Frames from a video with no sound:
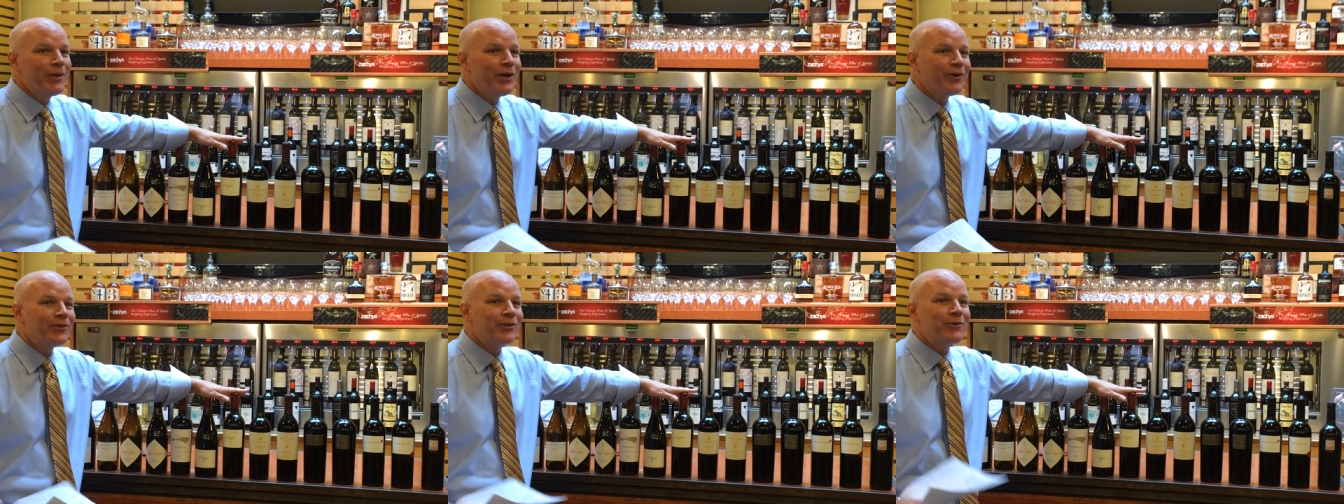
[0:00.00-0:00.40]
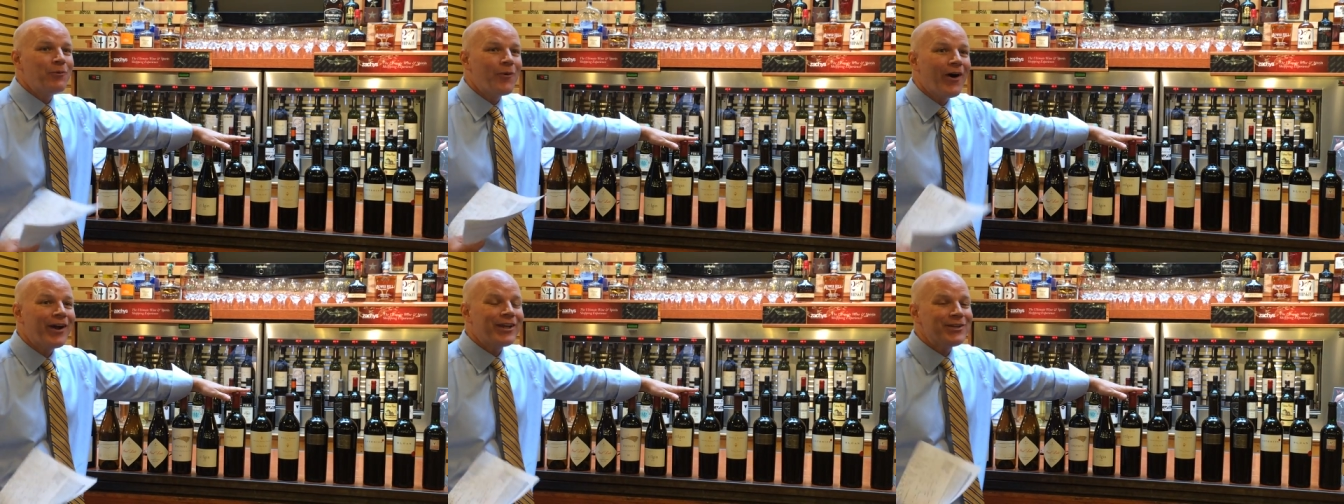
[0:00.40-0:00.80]
be able to
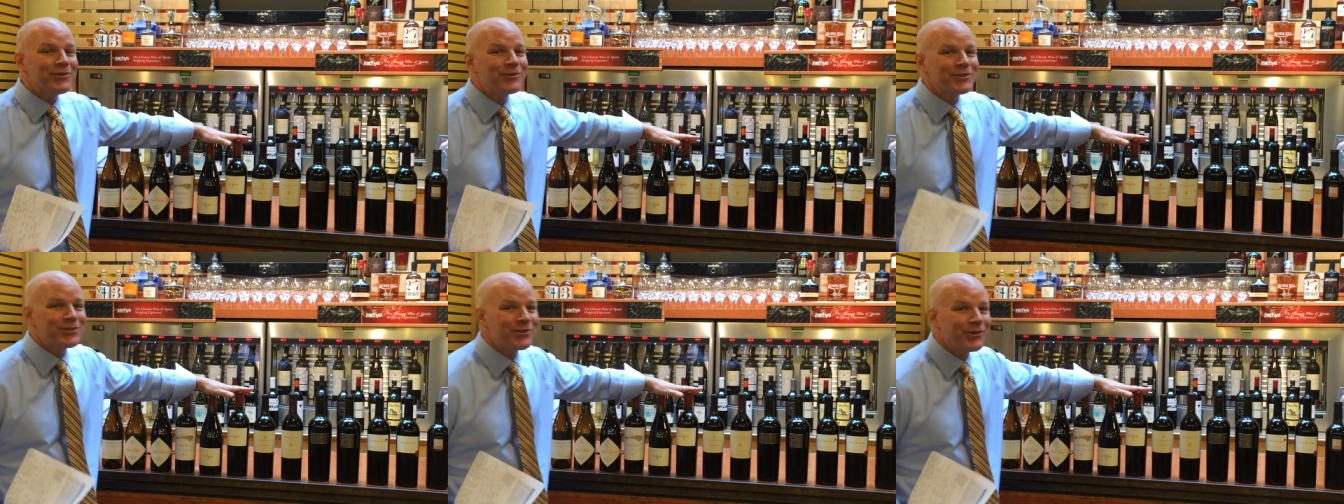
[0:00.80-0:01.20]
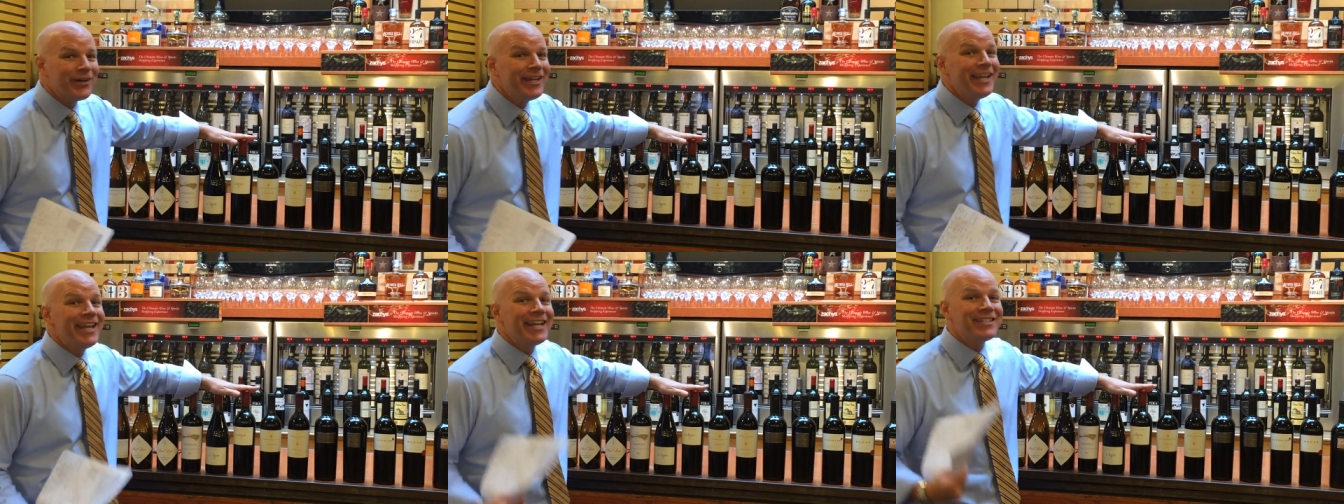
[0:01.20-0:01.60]
walk into a store
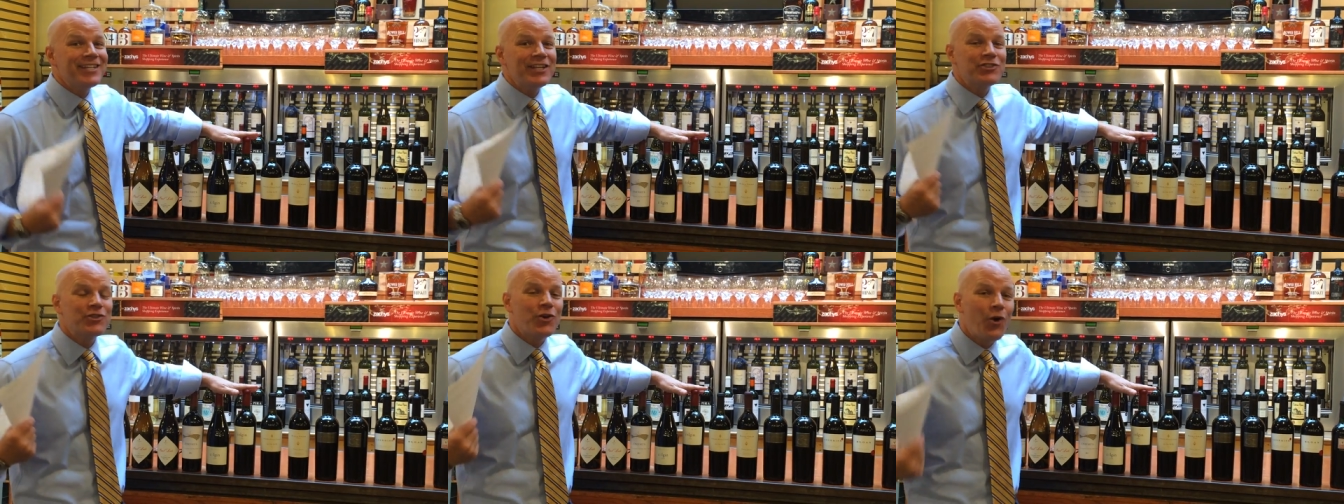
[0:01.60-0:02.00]
and taste